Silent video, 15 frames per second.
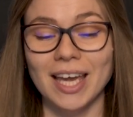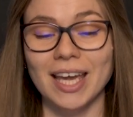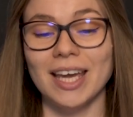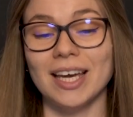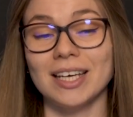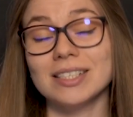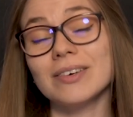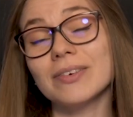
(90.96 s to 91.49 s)

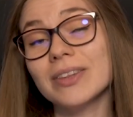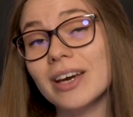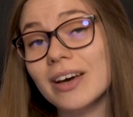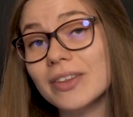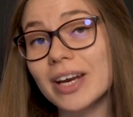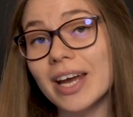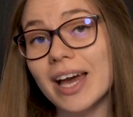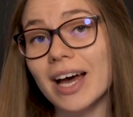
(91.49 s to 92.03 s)
And on the
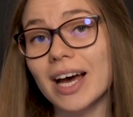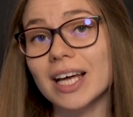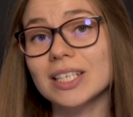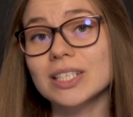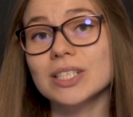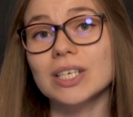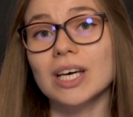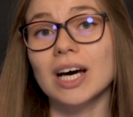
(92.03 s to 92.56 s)
other
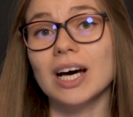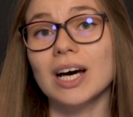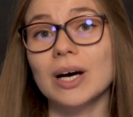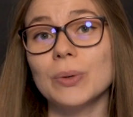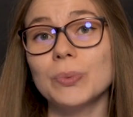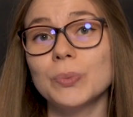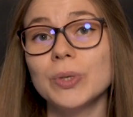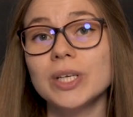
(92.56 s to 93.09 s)
hand,
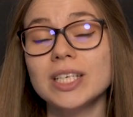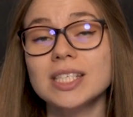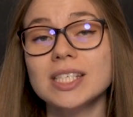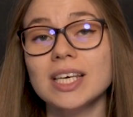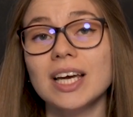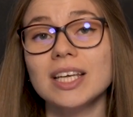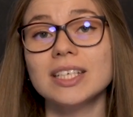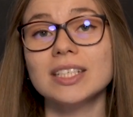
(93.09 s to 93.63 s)
uh, we
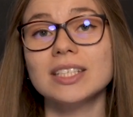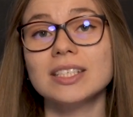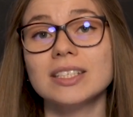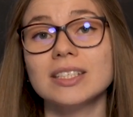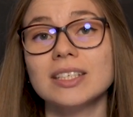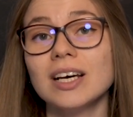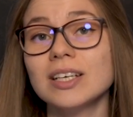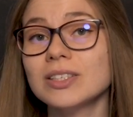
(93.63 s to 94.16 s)
decided
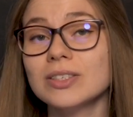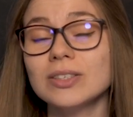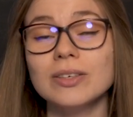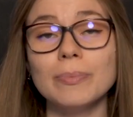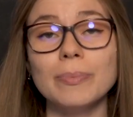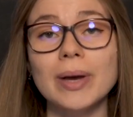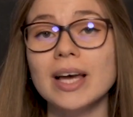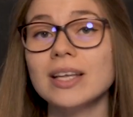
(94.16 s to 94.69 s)
not to
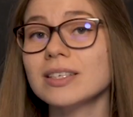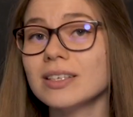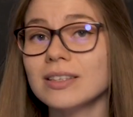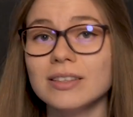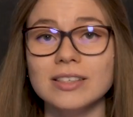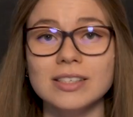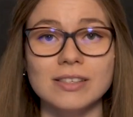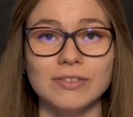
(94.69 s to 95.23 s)

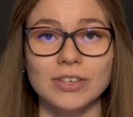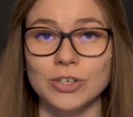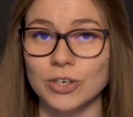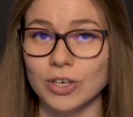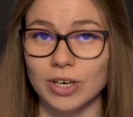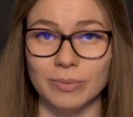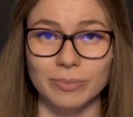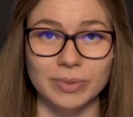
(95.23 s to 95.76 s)
abandon this
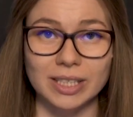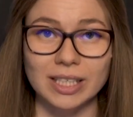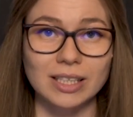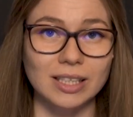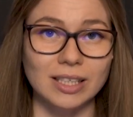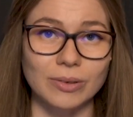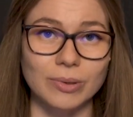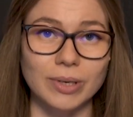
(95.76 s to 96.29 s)
feature
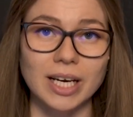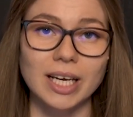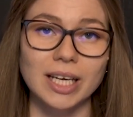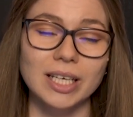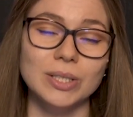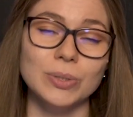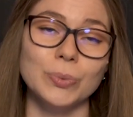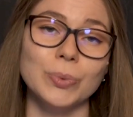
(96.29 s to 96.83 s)
completely,
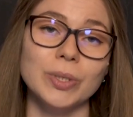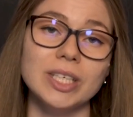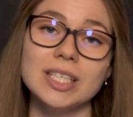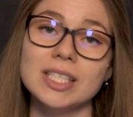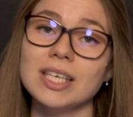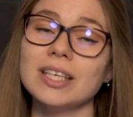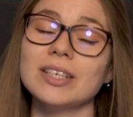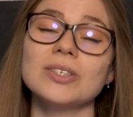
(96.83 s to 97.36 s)
right? We
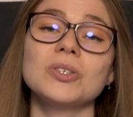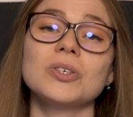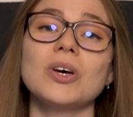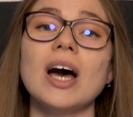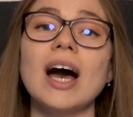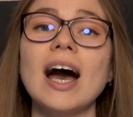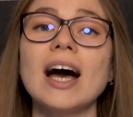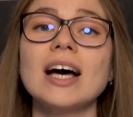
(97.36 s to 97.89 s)
decided
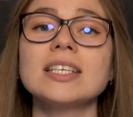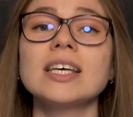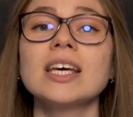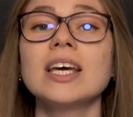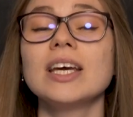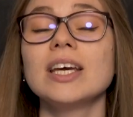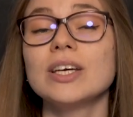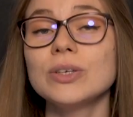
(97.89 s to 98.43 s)
to add
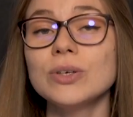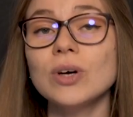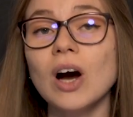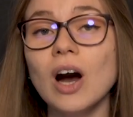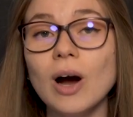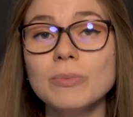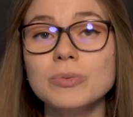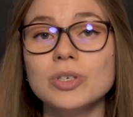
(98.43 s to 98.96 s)
a new
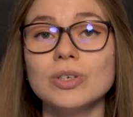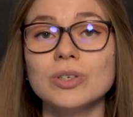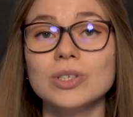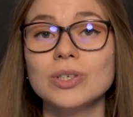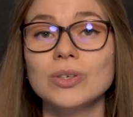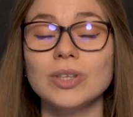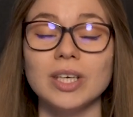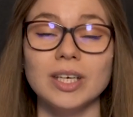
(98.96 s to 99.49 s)
option
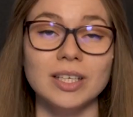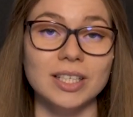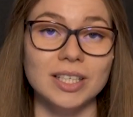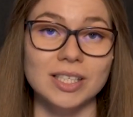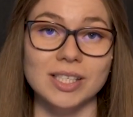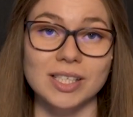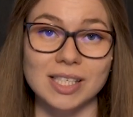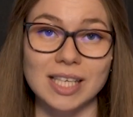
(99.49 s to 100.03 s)
to the
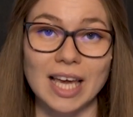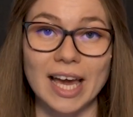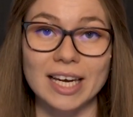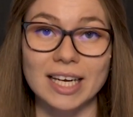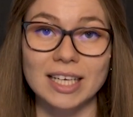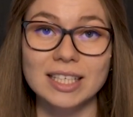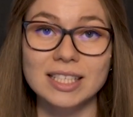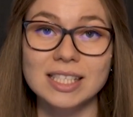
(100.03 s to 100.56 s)
indexer
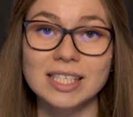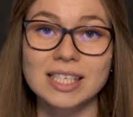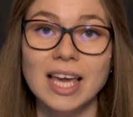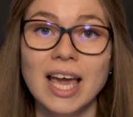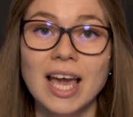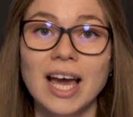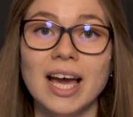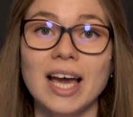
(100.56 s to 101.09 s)
settings
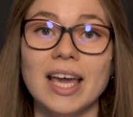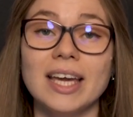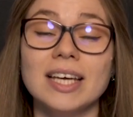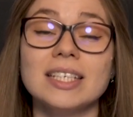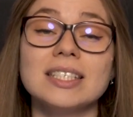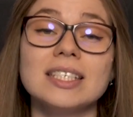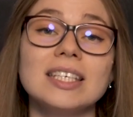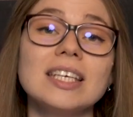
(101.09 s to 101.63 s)

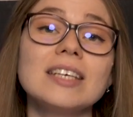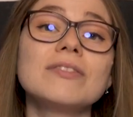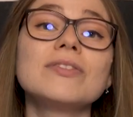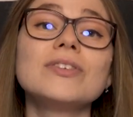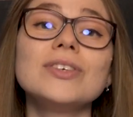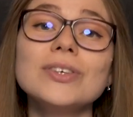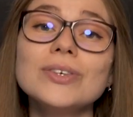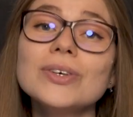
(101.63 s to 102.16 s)
and give
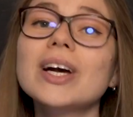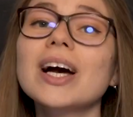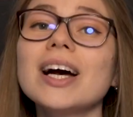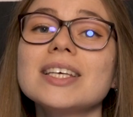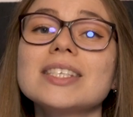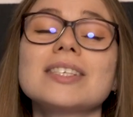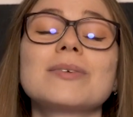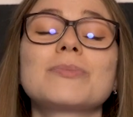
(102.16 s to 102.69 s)
you
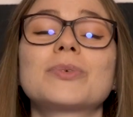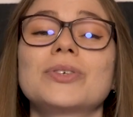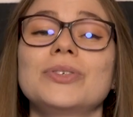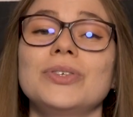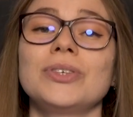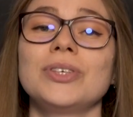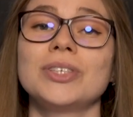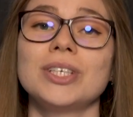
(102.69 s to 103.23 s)
guys an
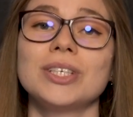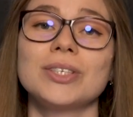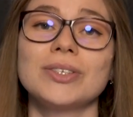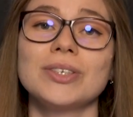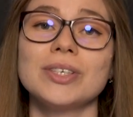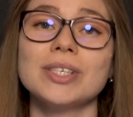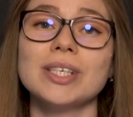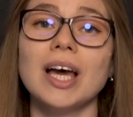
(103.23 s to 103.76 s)
opportunity to
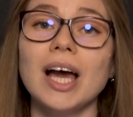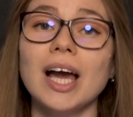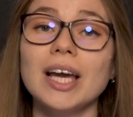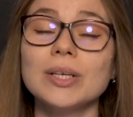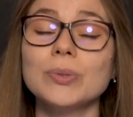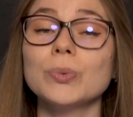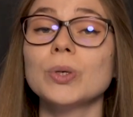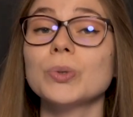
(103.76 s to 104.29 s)

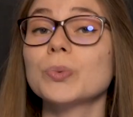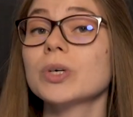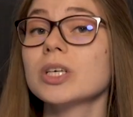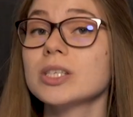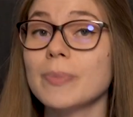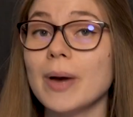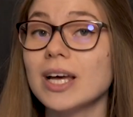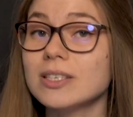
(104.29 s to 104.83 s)
decide what
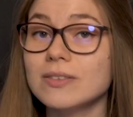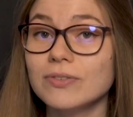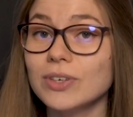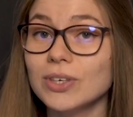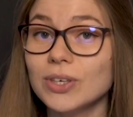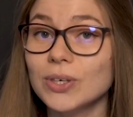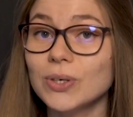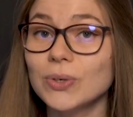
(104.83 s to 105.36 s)
works best for
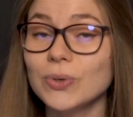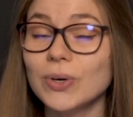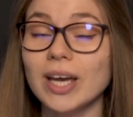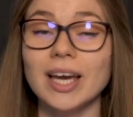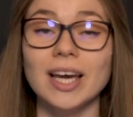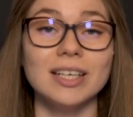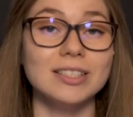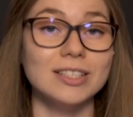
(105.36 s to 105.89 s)
you
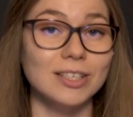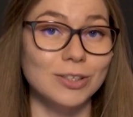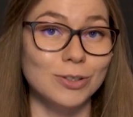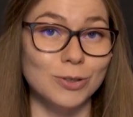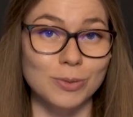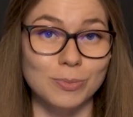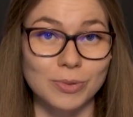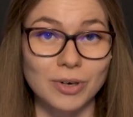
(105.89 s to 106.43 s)
and your